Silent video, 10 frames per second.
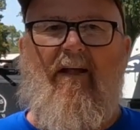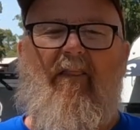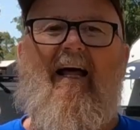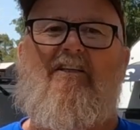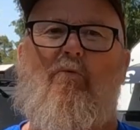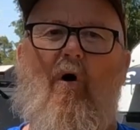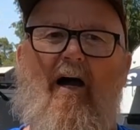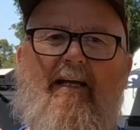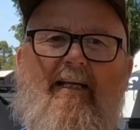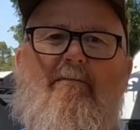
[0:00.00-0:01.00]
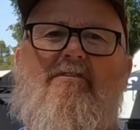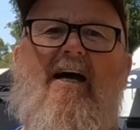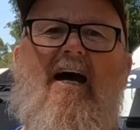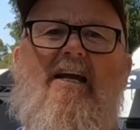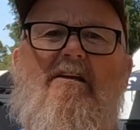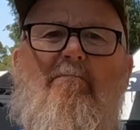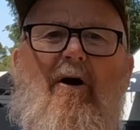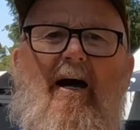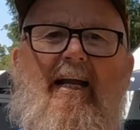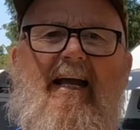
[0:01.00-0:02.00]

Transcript: That's why I keep saying you buy a